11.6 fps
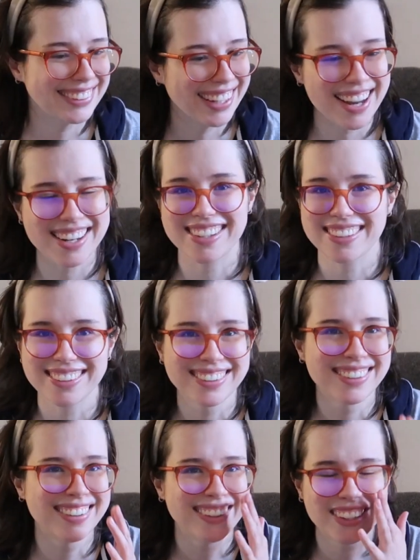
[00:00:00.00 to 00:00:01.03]
gotta
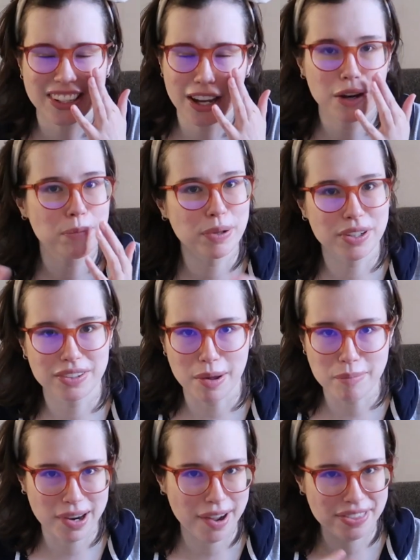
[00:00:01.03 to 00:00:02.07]
put a
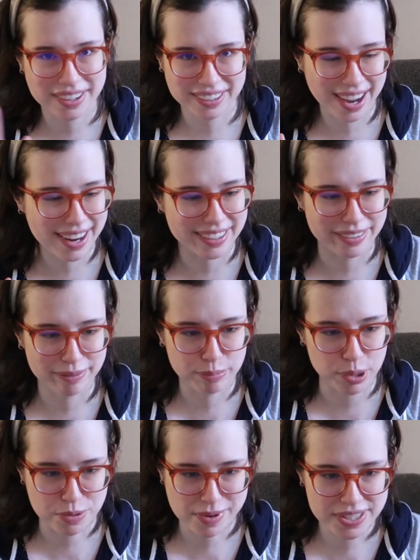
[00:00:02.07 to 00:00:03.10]
number out there, gotta
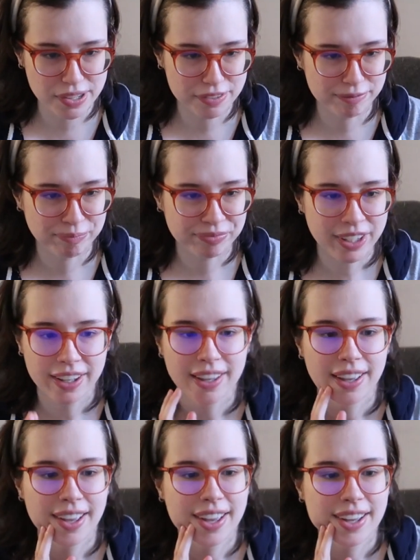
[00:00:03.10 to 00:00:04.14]
push myself.
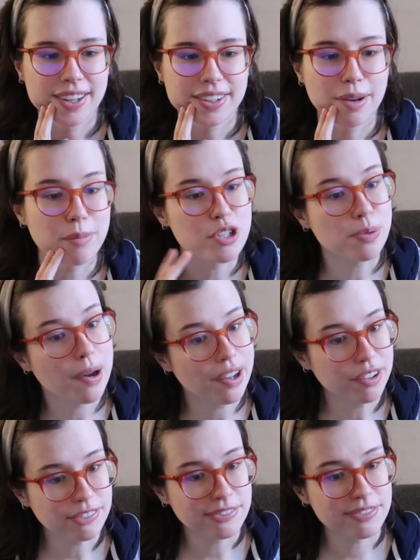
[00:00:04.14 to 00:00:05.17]
Number
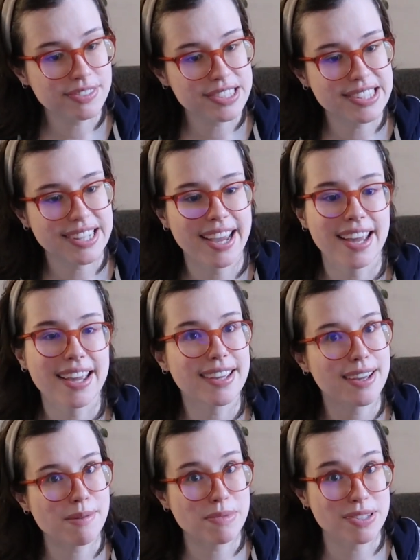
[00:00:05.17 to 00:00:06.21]
12, take
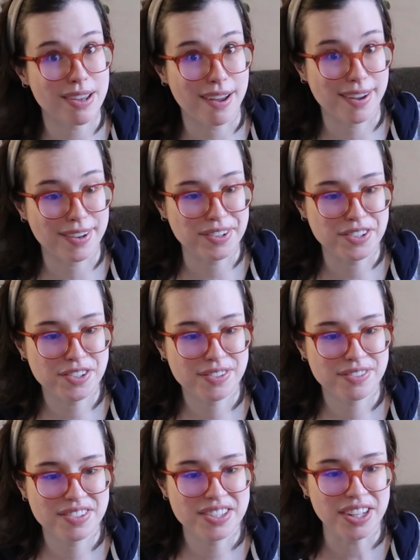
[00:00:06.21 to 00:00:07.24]
a massage
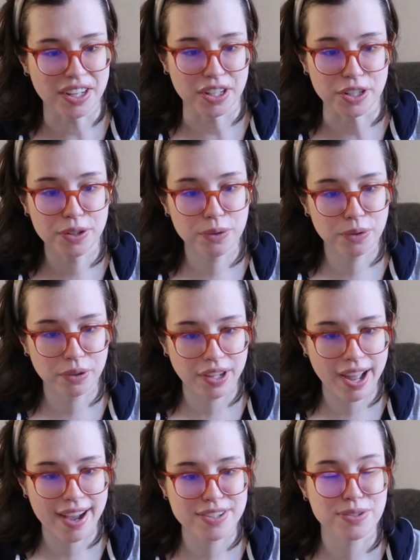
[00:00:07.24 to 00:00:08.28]
CEU
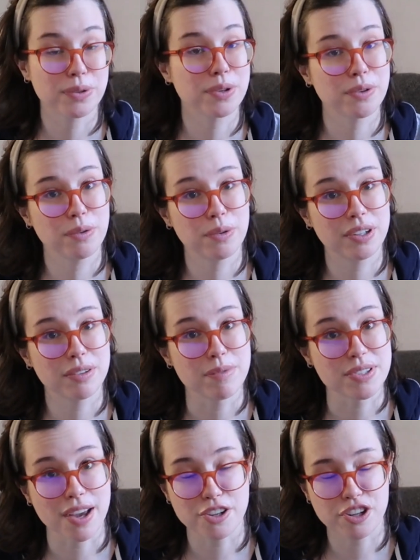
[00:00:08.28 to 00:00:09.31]
class or go to a
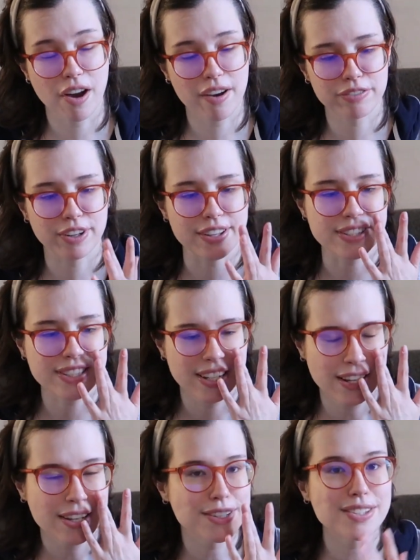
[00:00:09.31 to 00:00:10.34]
massage conference.
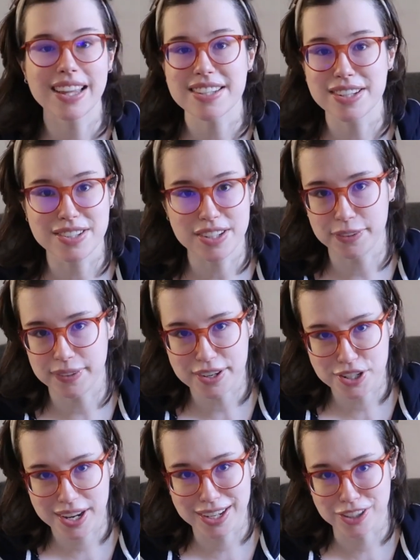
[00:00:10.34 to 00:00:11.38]
So that's continuing
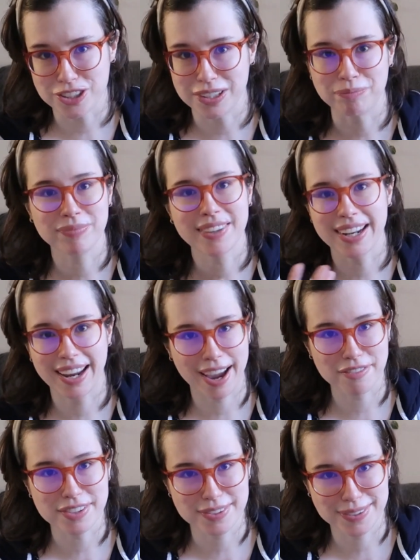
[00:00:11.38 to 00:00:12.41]
education that I
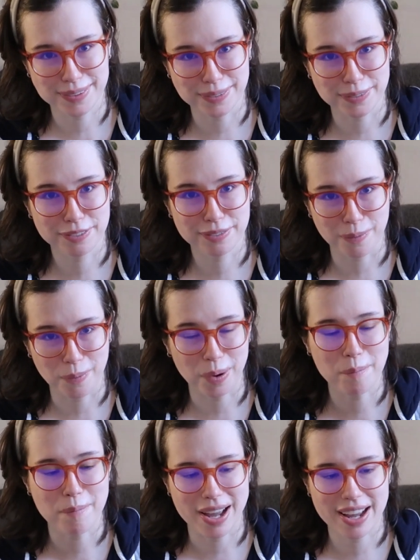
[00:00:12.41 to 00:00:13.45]
have to do
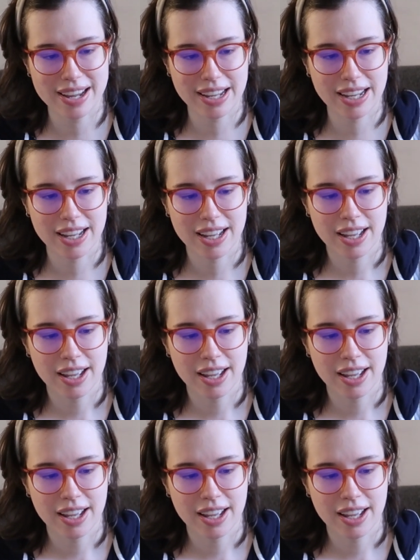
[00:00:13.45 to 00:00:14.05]
for my